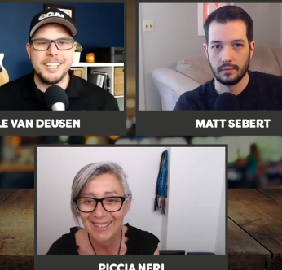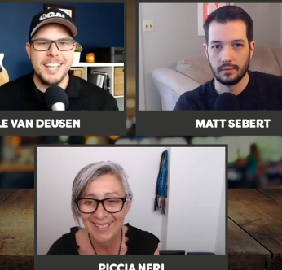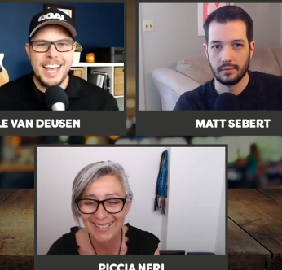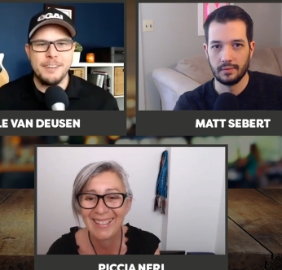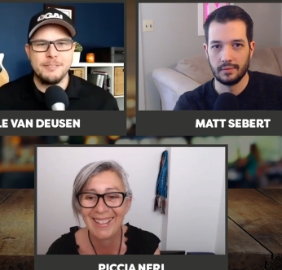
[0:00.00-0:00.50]

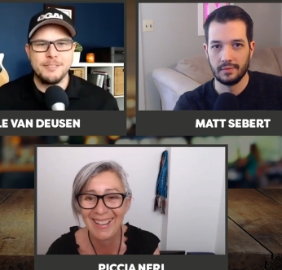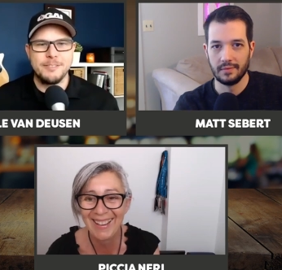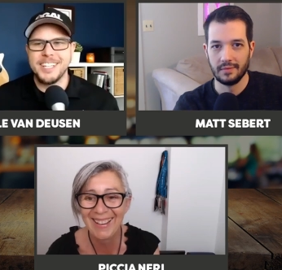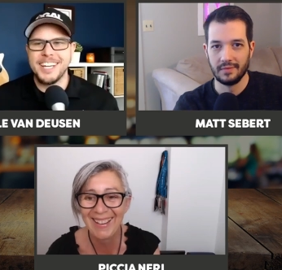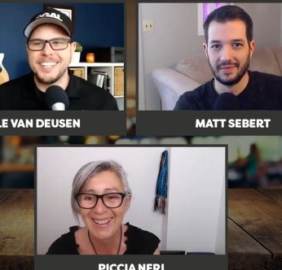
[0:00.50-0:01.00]
Speaker 1: life. So
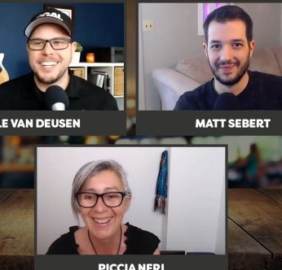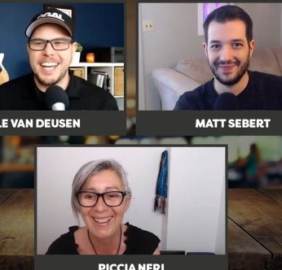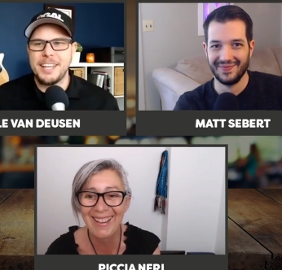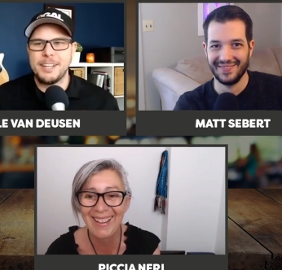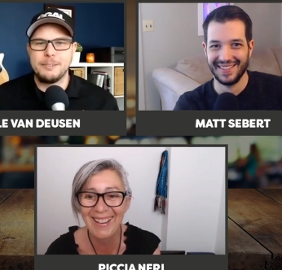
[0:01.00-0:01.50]
the other
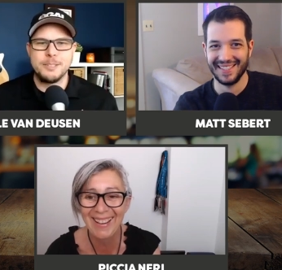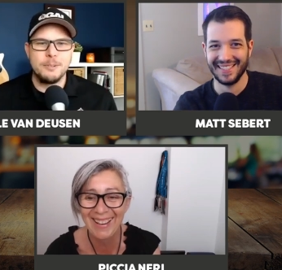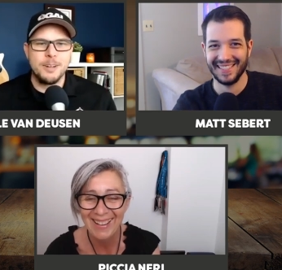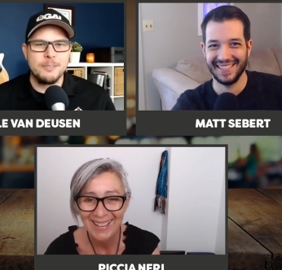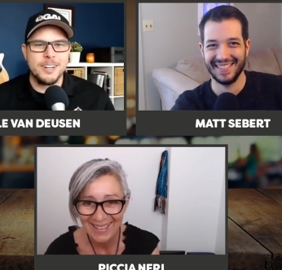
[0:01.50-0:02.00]
day there was
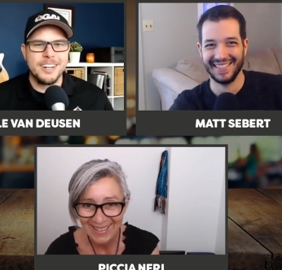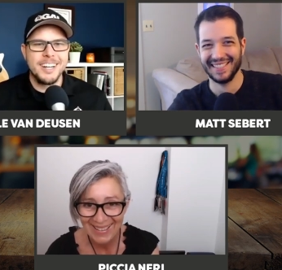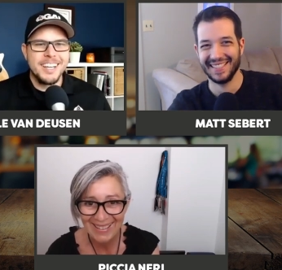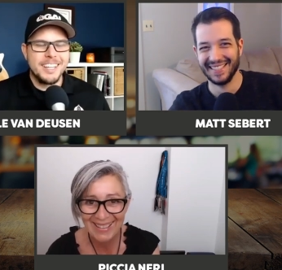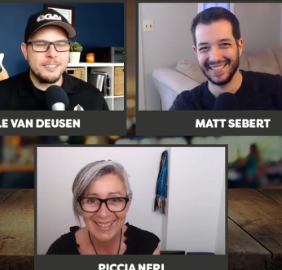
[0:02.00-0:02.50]
one where
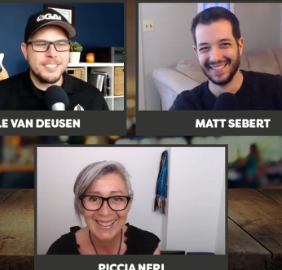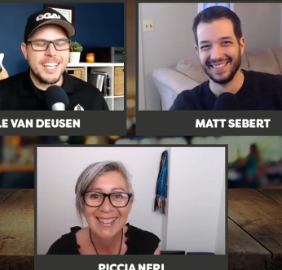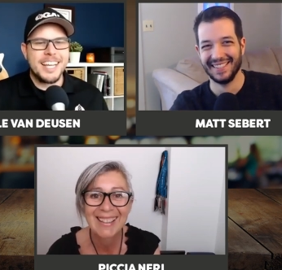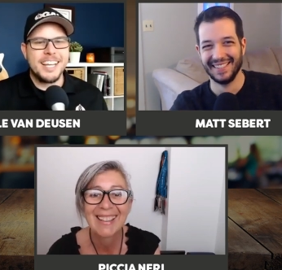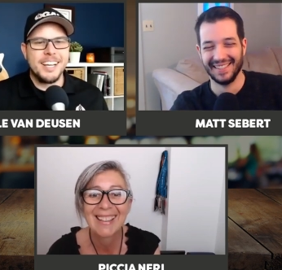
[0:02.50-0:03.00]
there was
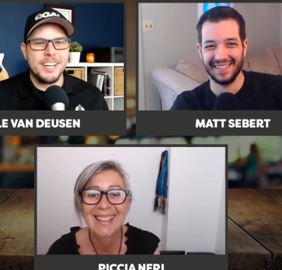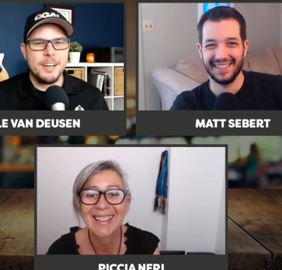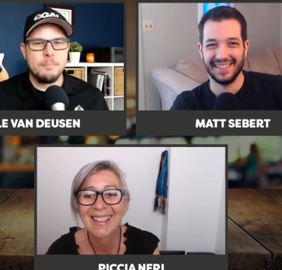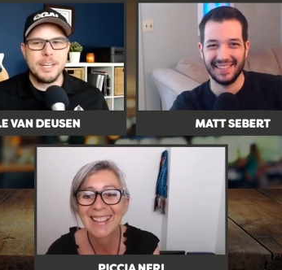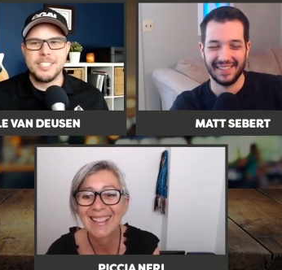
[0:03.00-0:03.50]
like in a, a
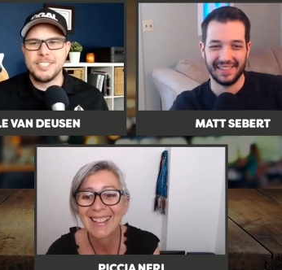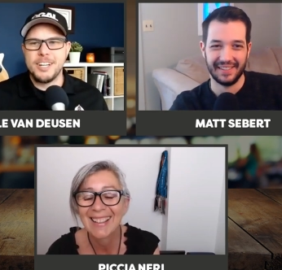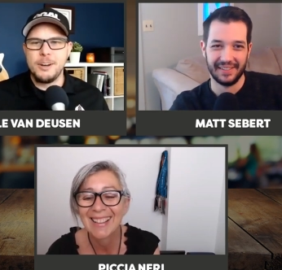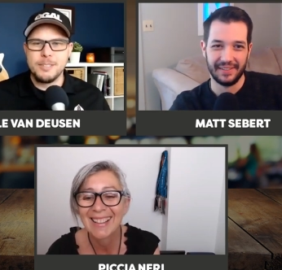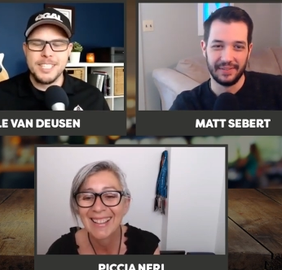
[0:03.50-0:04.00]
picture in a
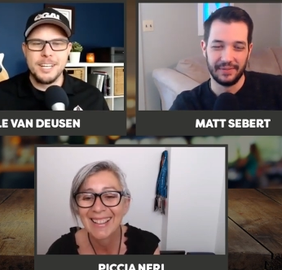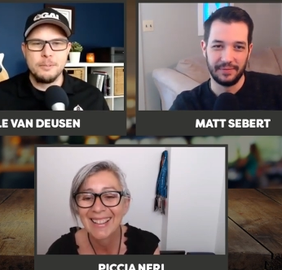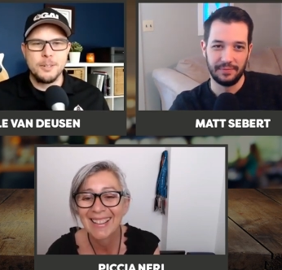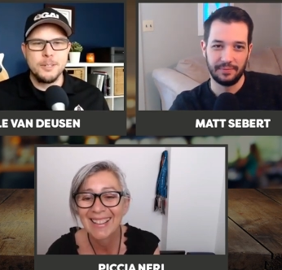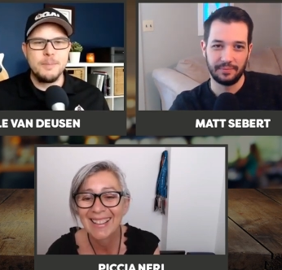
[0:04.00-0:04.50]
hotel
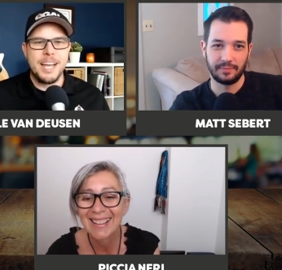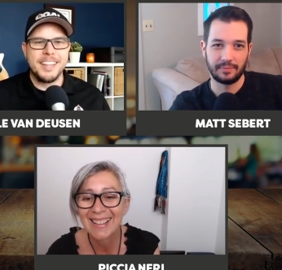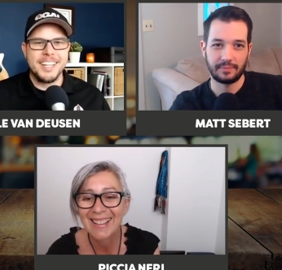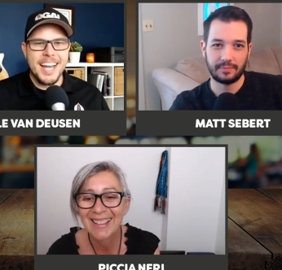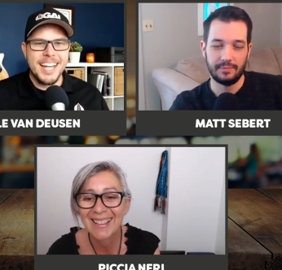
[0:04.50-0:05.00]
room, and
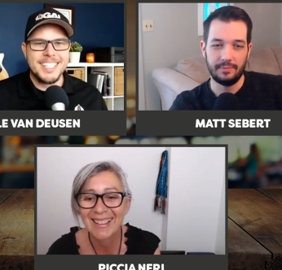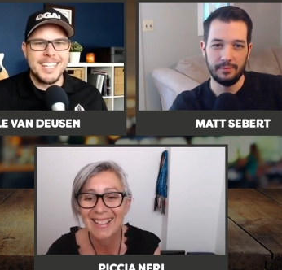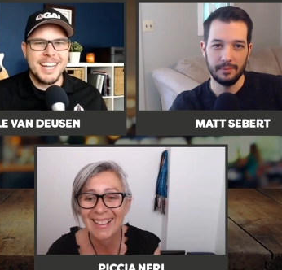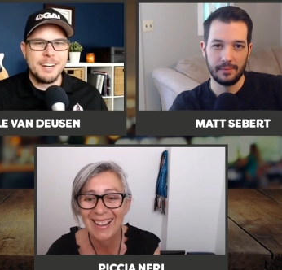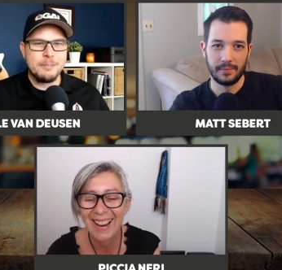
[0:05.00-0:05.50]
the
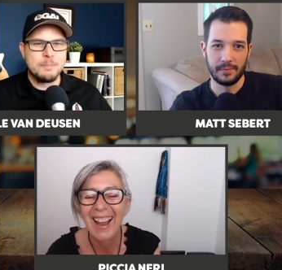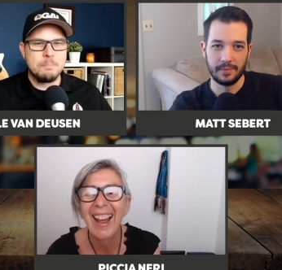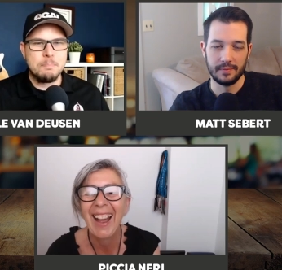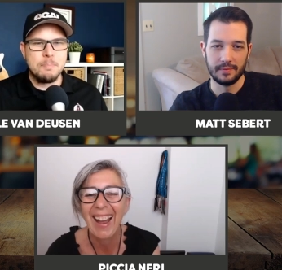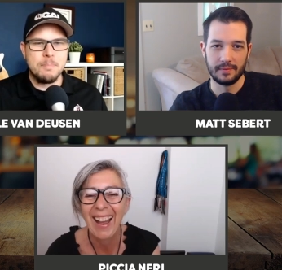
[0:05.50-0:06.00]
nightstand was
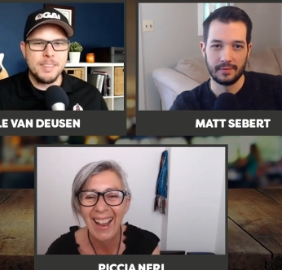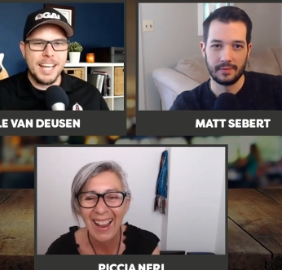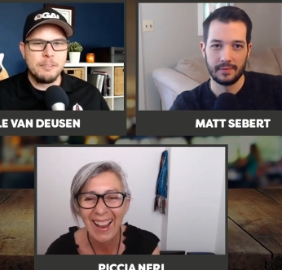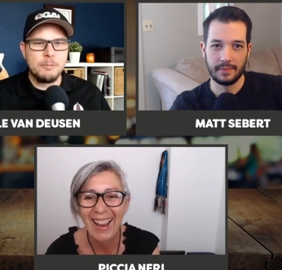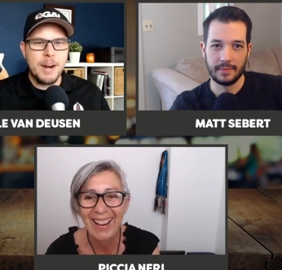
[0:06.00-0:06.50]

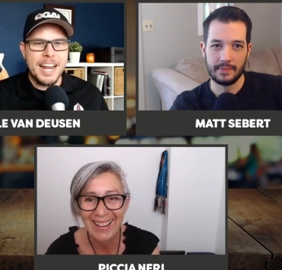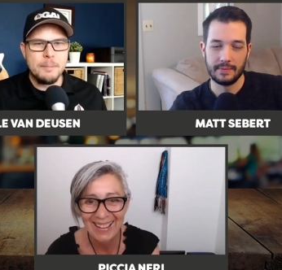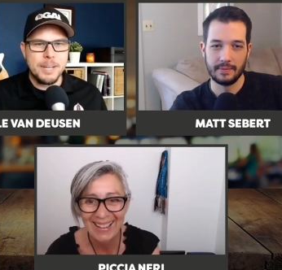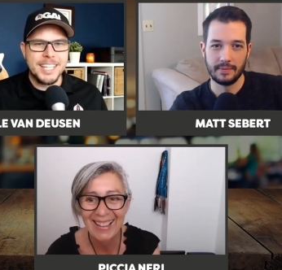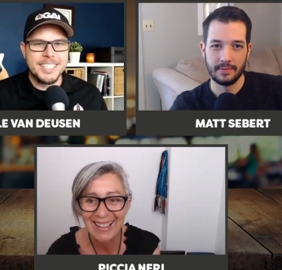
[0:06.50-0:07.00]
like
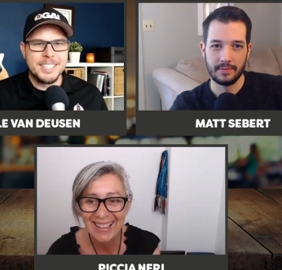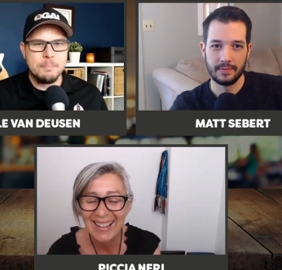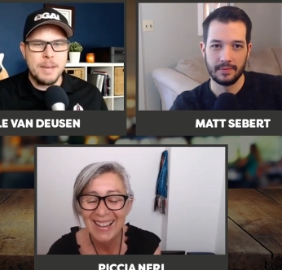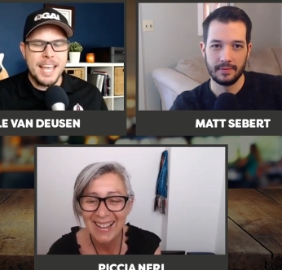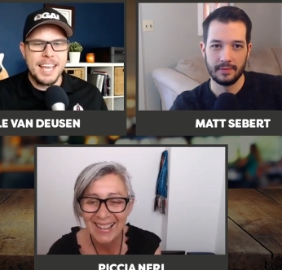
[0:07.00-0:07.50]
right up
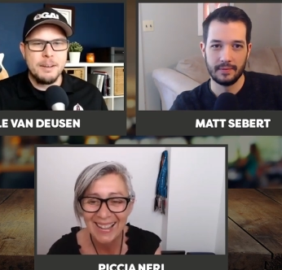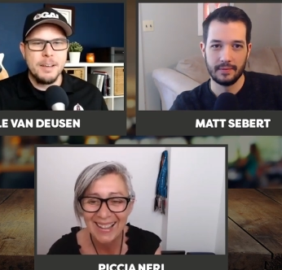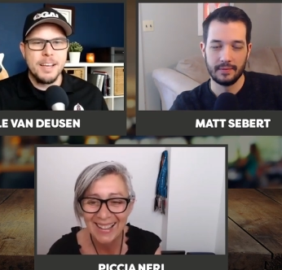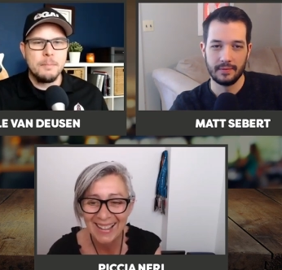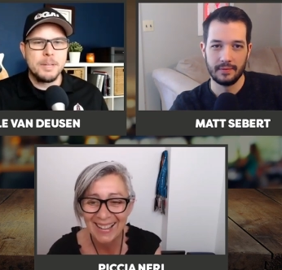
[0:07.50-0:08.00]
against the
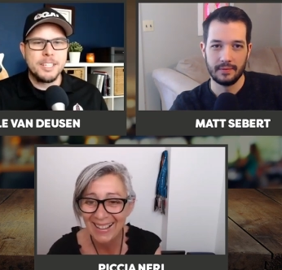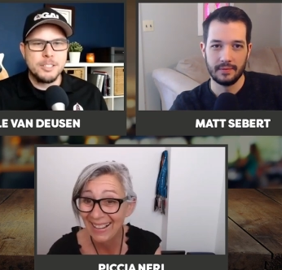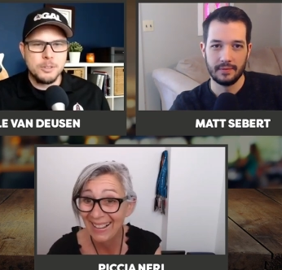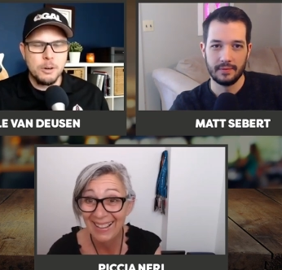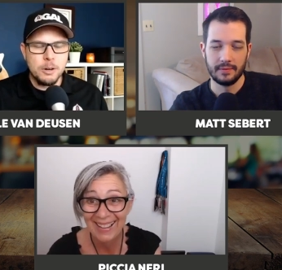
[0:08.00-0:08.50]
bed, but the
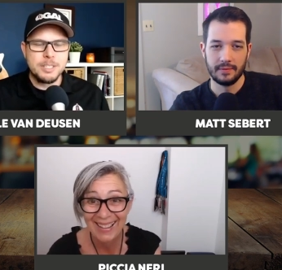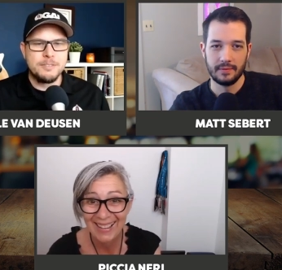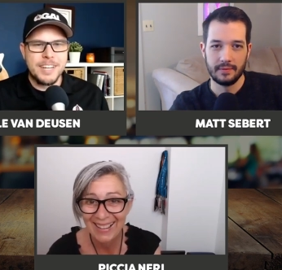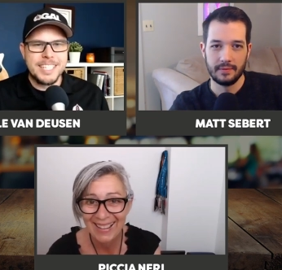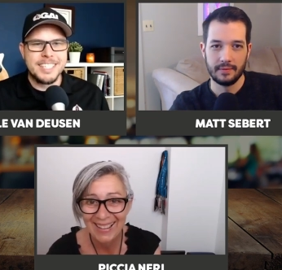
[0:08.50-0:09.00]
drawer was
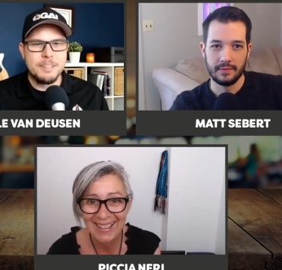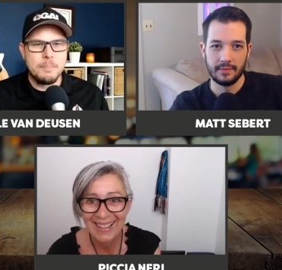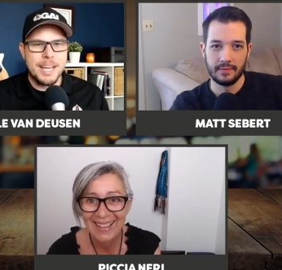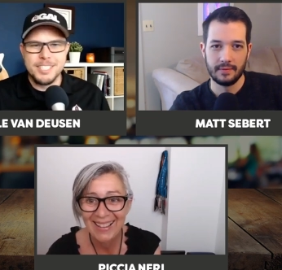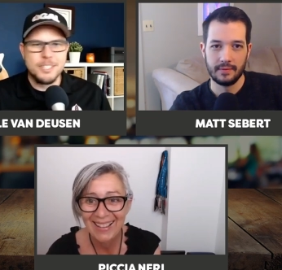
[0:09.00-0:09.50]
facing the
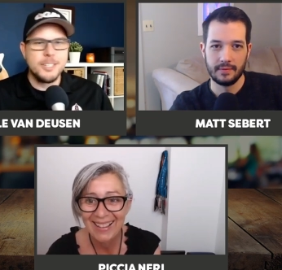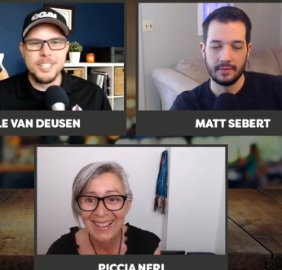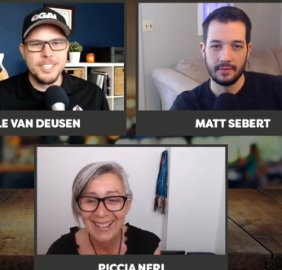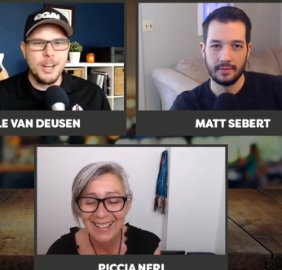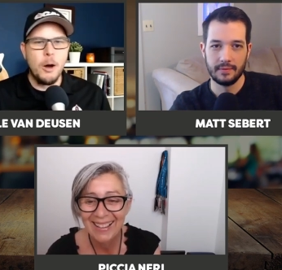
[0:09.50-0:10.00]
bed, so you
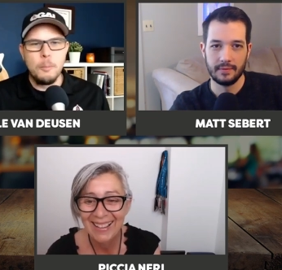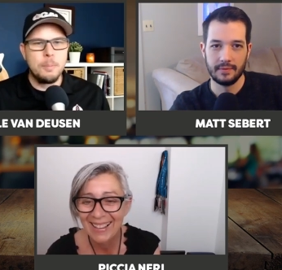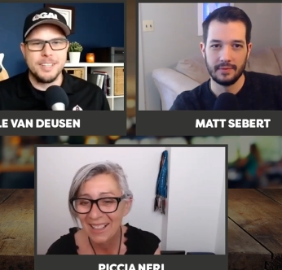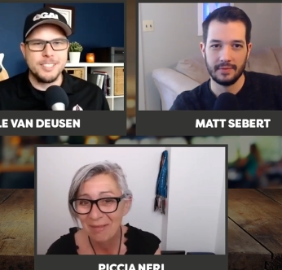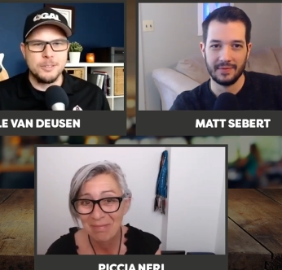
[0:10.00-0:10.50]
couldn't open
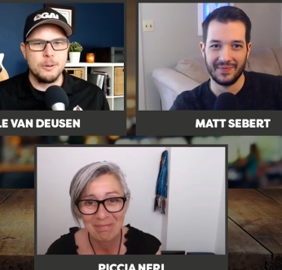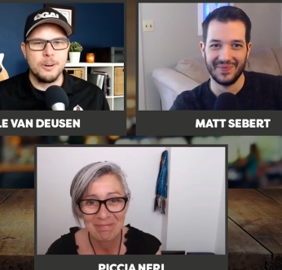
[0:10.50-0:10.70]
the drawer.